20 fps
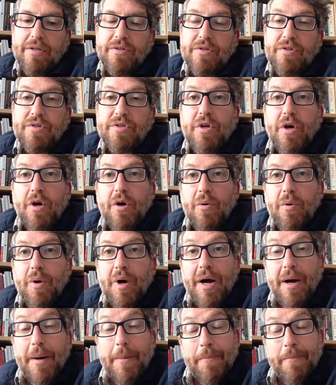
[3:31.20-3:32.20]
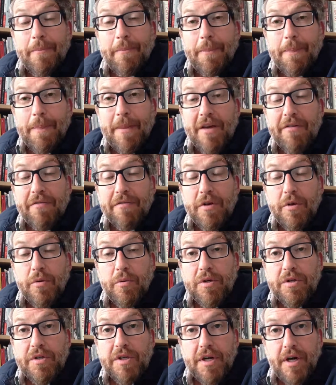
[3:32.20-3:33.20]
So if
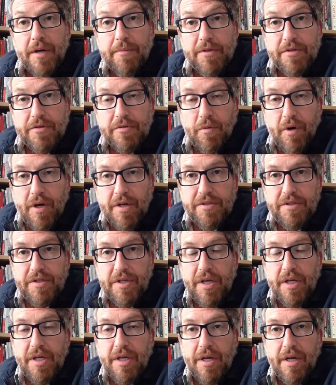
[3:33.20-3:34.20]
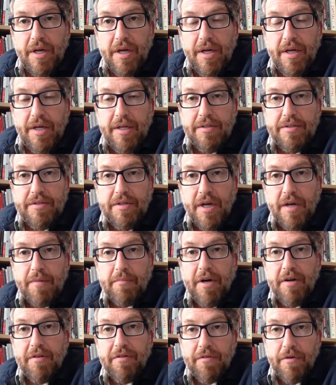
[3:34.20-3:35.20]
you were to come to Swansea and take
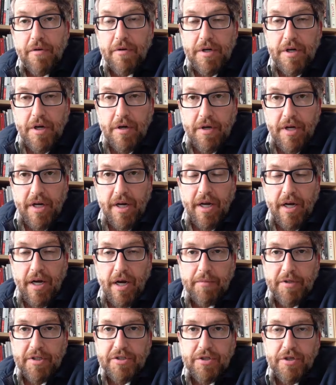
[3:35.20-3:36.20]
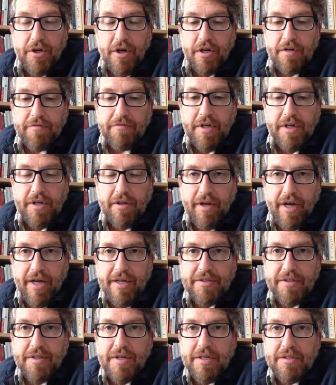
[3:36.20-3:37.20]
my third year economic geography
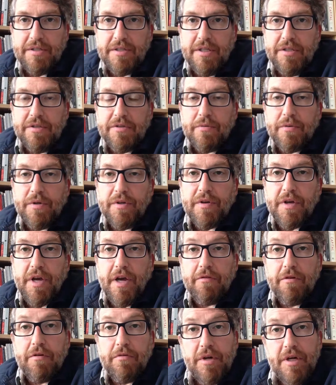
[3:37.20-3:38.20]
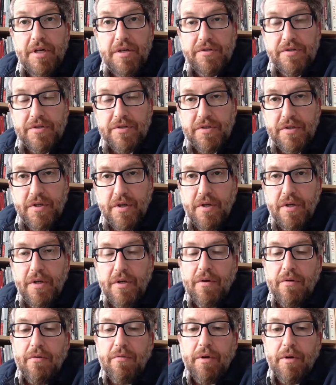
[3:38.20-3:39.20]
class that I teach with Kevin Reese,
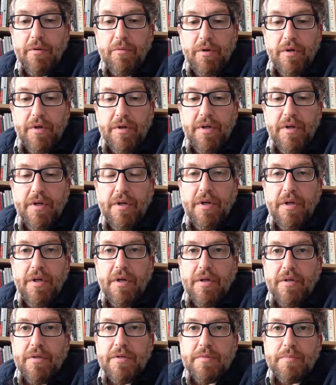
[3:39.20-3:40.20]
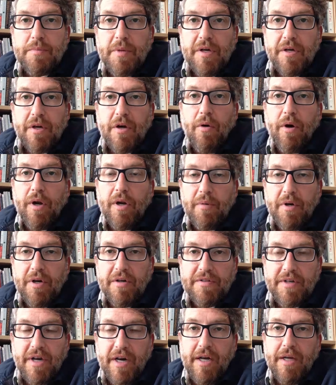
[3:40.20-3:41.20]
we would spend quite a bit
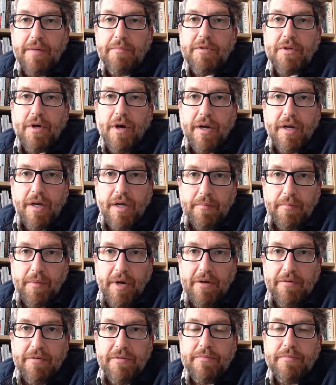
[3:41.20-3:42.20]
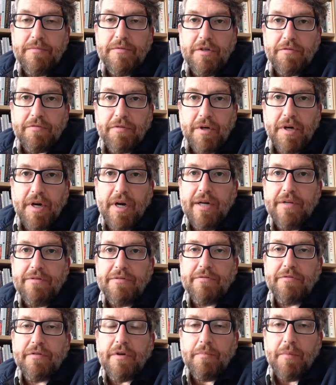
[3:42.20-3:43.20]
of time talking about different
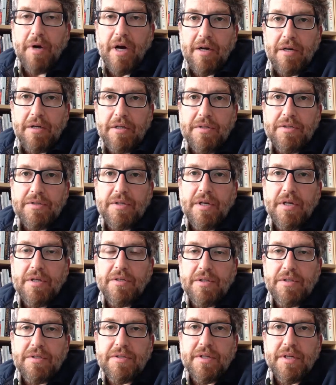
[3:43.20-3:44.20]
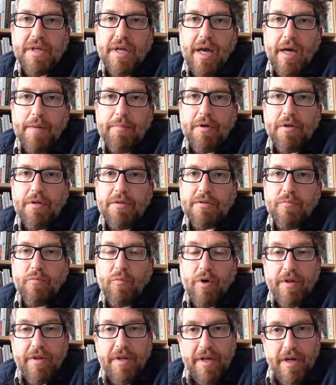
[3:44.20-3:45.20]
kinds of commodities that exist in
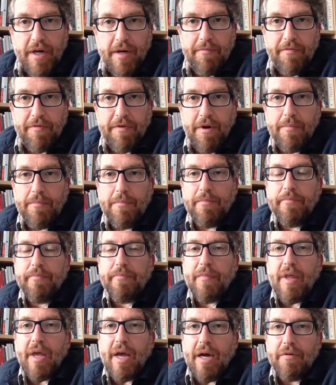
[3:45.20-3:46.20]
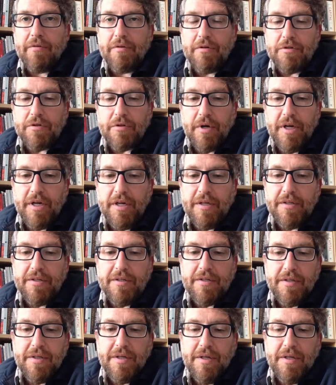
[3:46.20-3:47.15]
capitalism, where they come from, how they're traded,